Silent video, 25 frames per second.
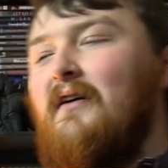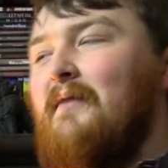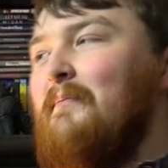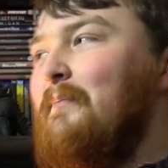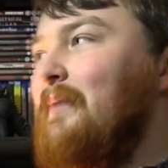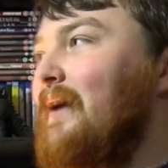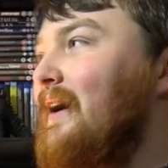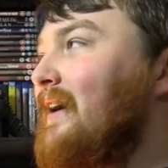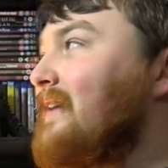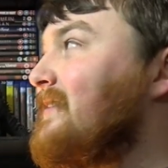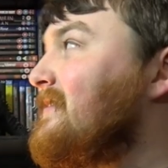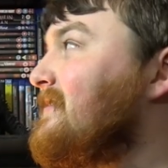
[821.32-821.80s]

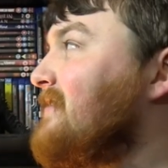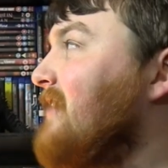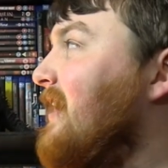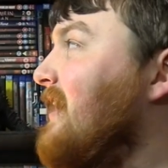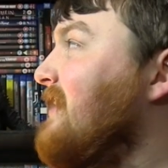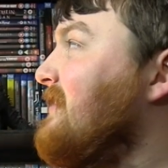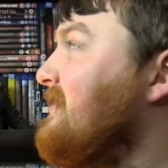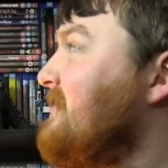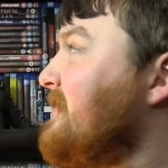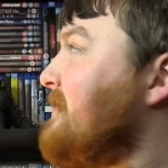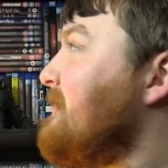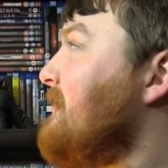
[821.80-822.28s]
But
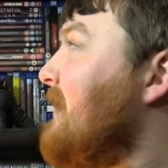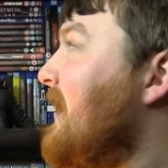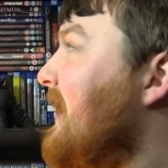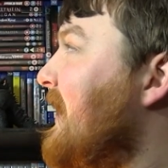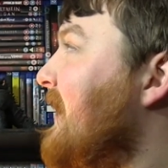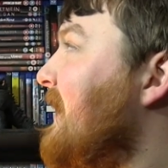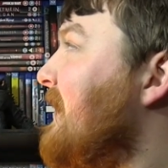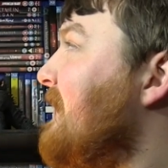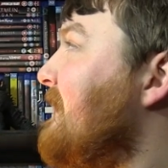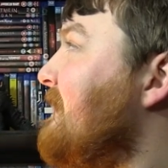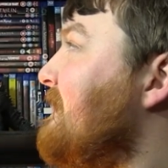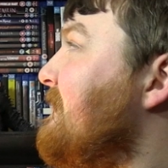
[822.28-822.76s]
I do
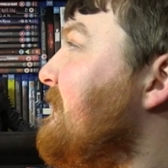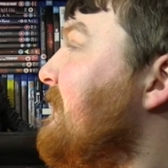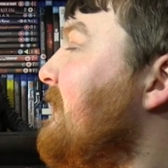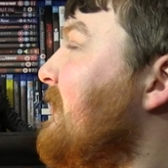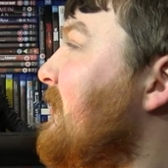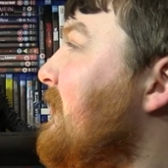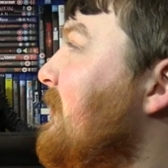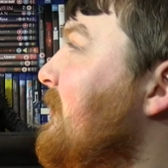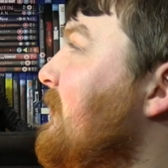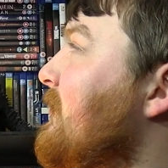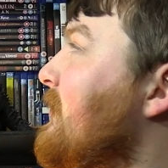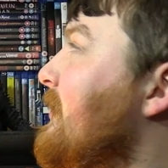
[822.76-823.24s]
have,
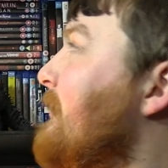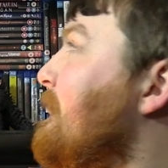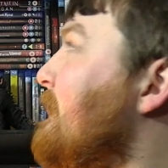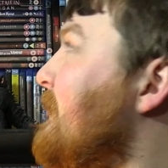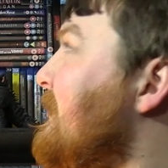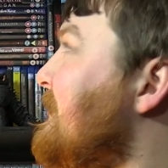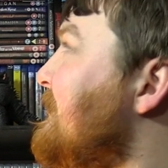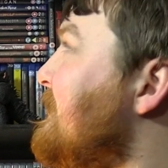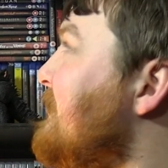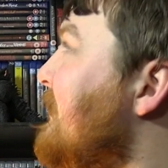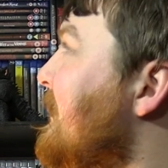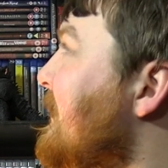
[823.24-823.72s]
I'm not
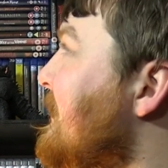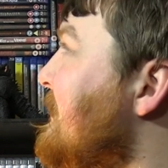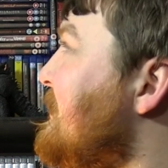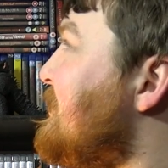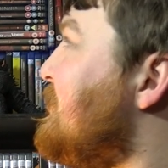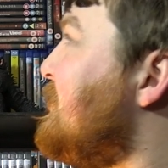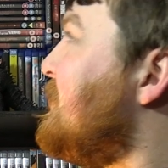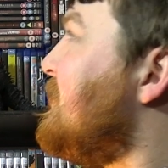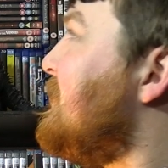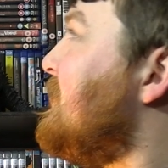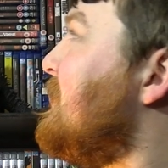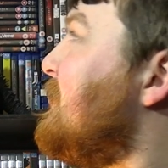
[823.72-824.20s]
entirely
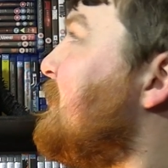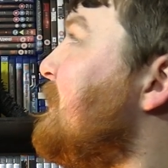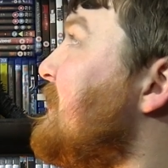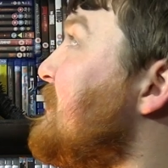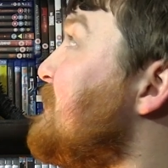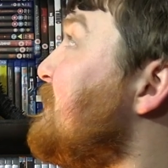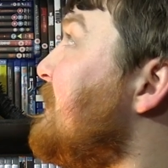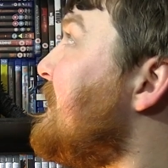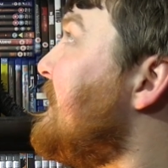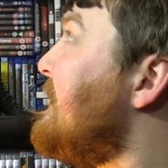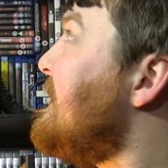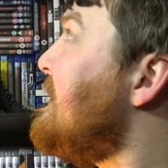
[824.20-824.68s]
sure
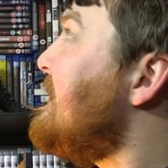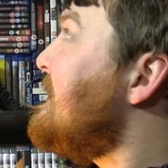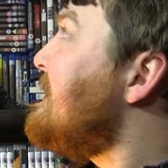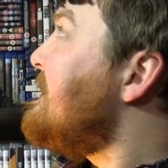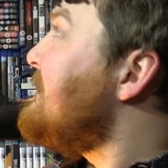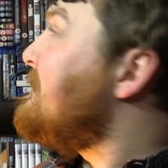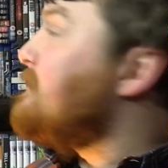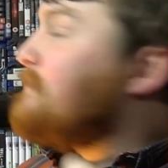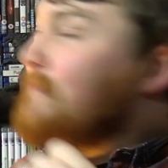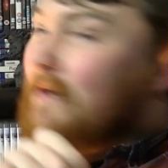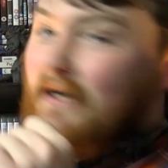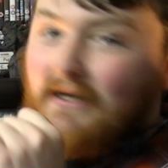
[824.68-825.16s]
which one it
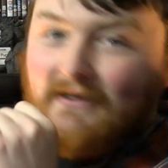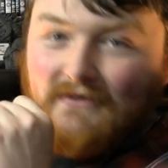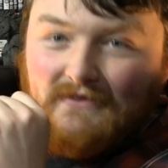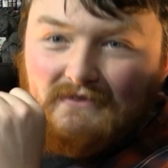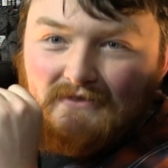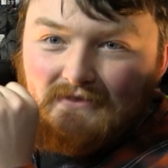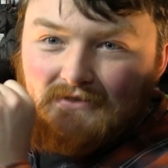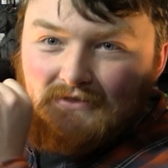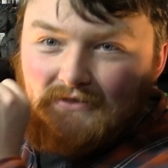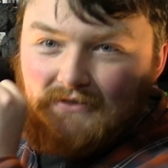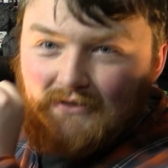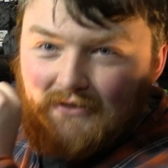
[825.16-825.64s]
is,
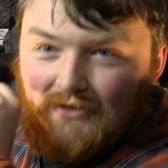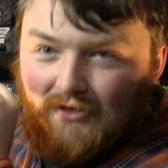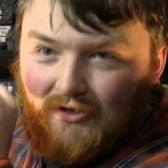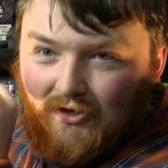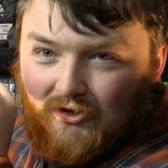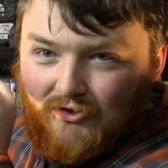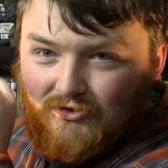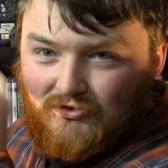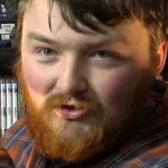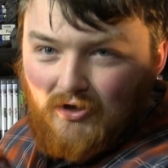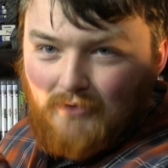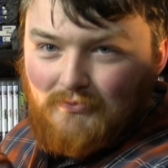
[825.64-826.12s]
but
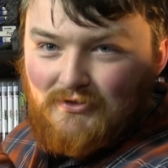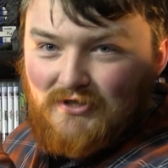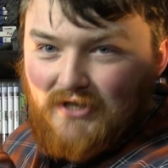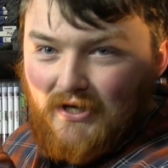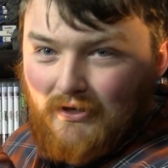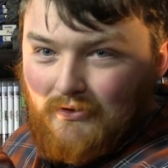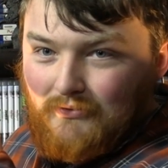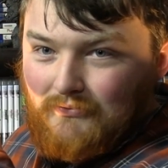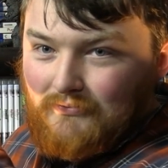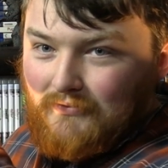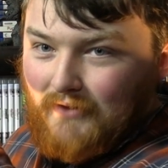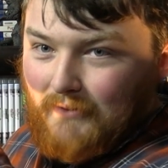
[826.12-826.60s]
top
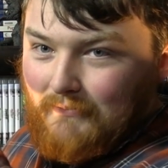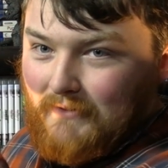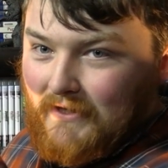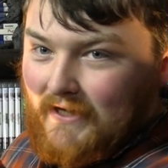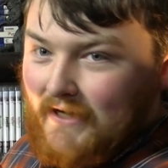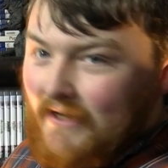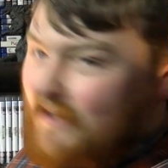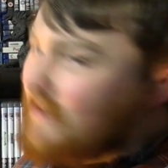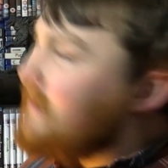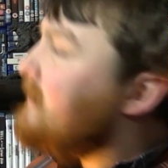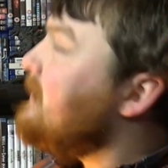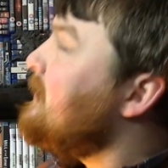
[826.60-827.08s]
shelf up
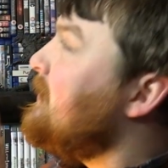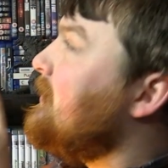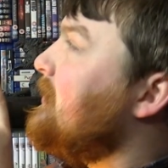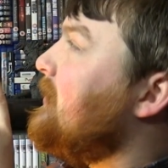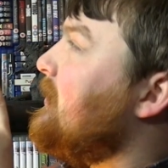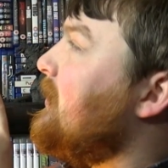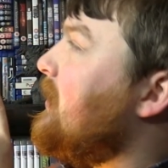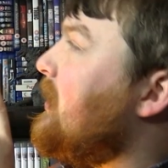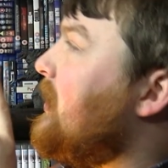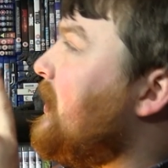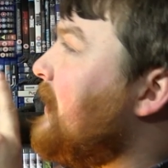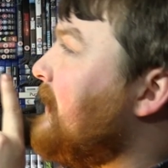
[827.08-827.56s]
there,
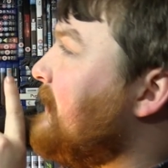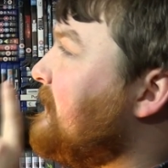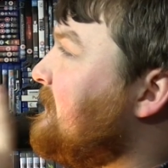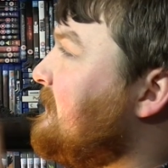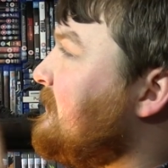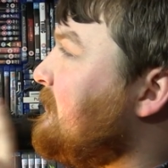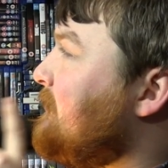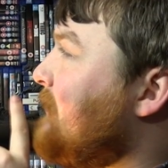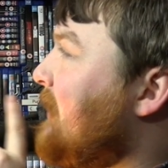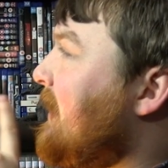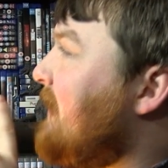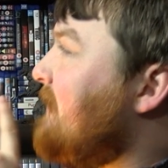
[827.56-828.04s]
I
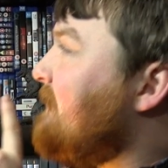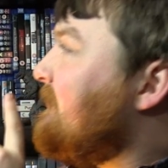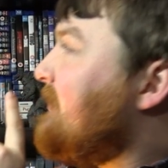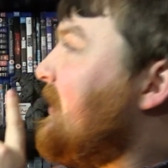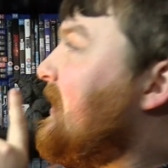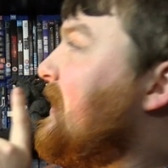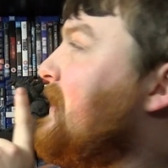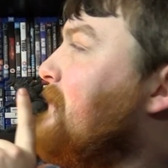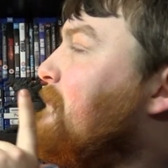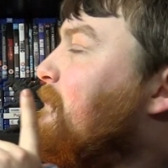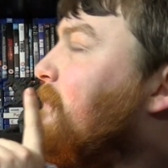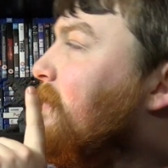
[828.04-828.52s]
do have
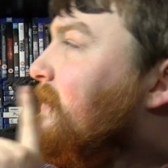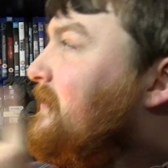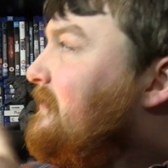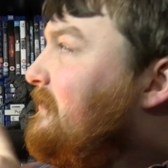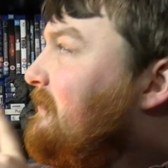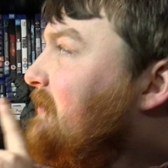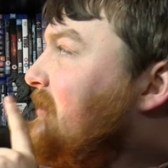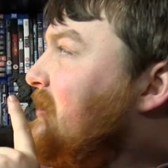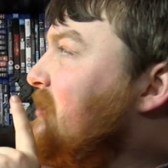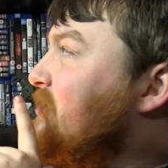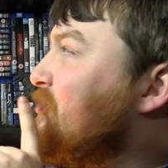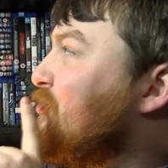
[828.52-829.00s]
a Big
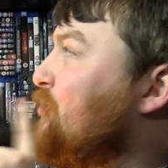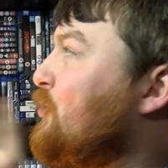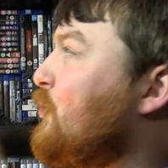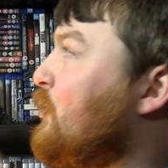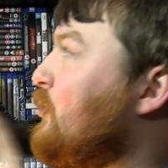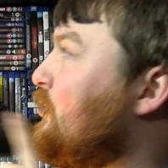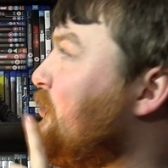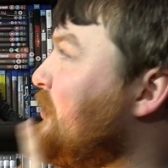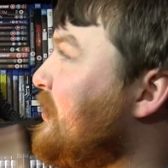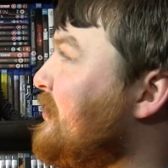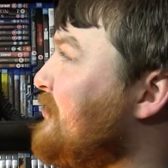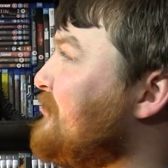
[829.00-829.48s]
Finish
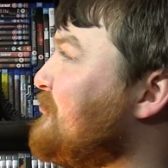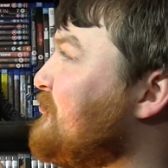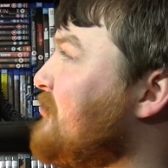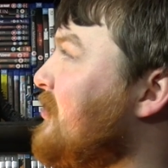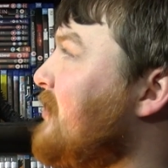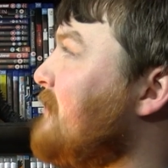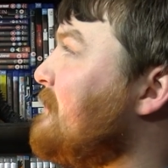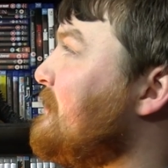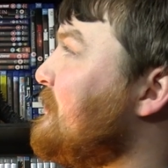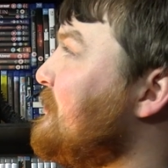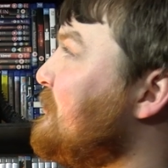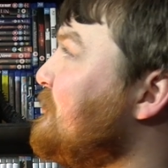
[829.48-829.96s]
audio
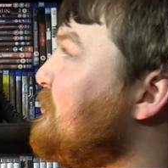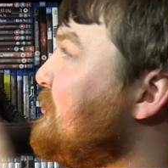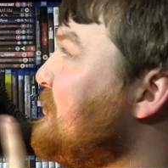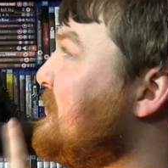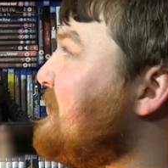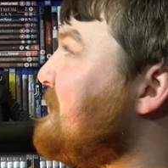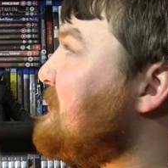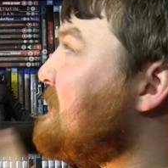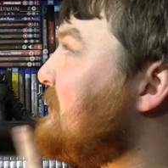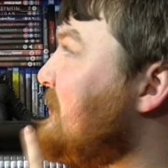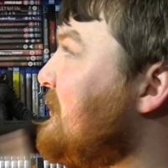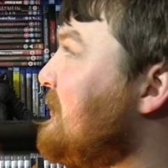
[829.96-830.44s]
drama that she
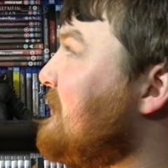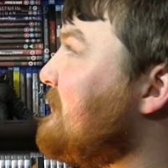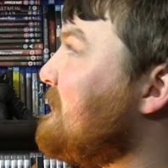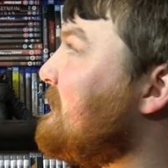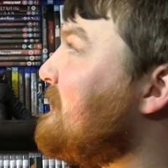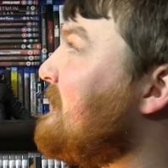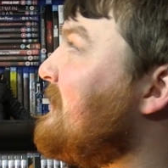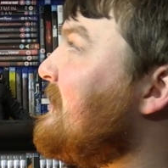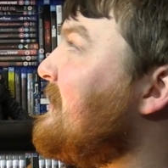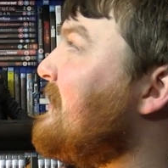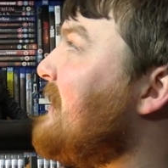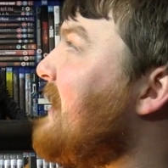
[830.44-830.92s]
stars
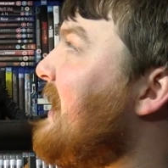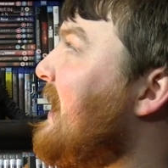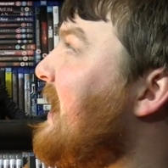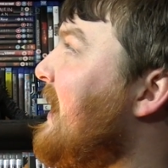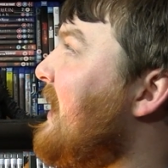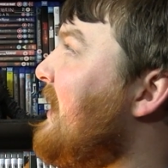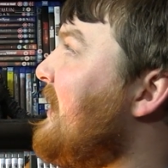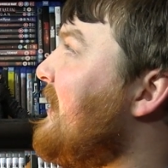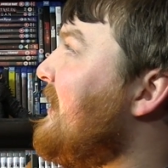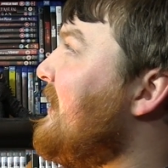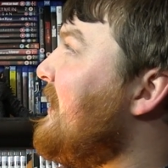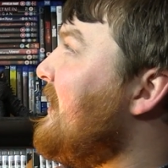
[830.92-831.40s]
in,
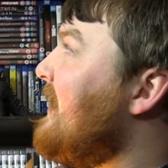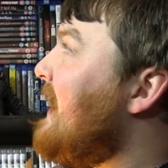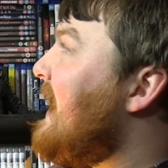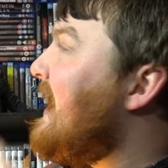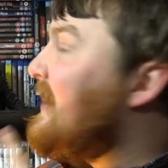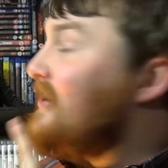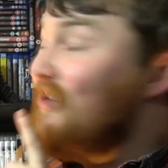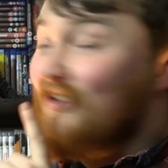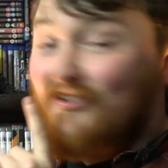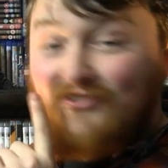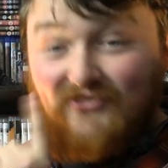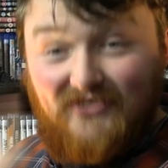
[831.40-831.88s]

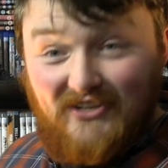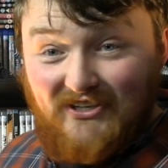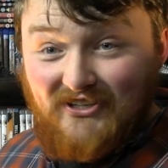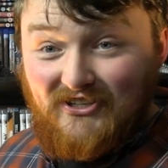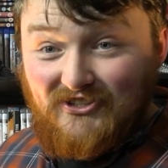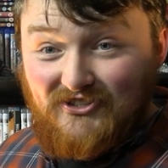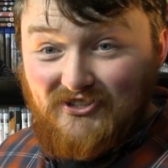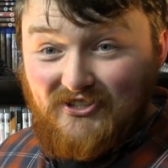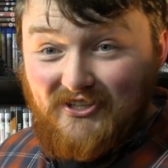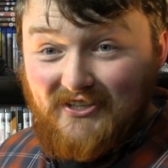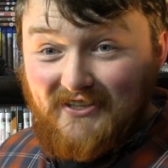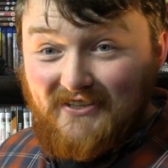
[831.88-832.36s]
and her
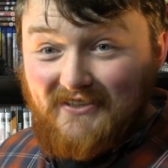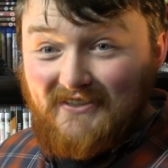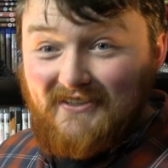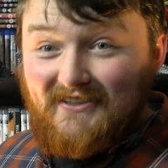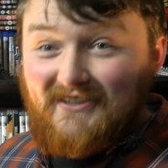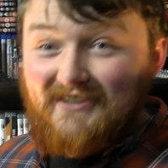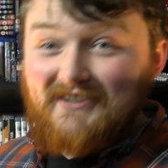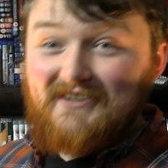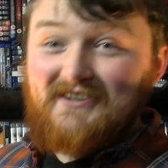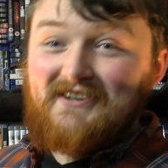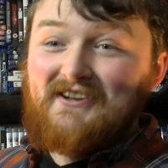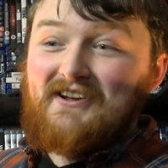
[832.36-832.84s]
signature
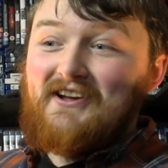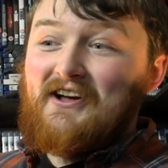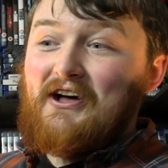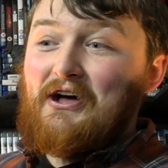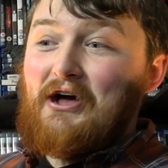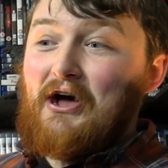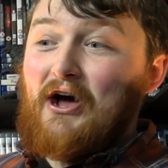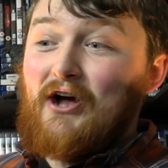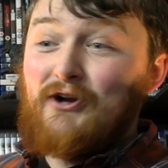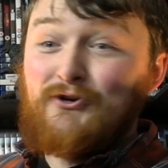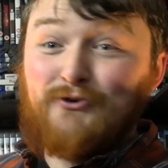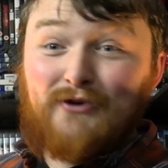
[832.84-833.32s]

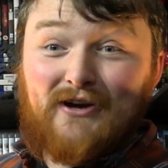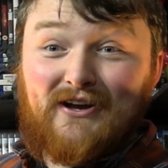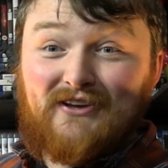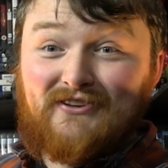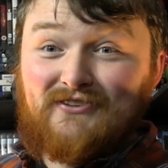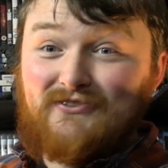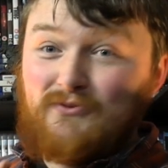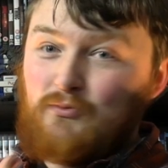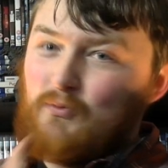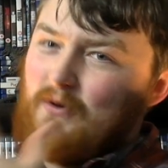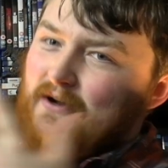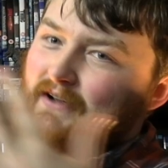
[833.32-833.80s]

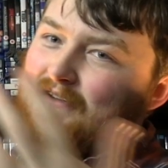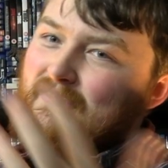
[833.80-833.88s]
addressed,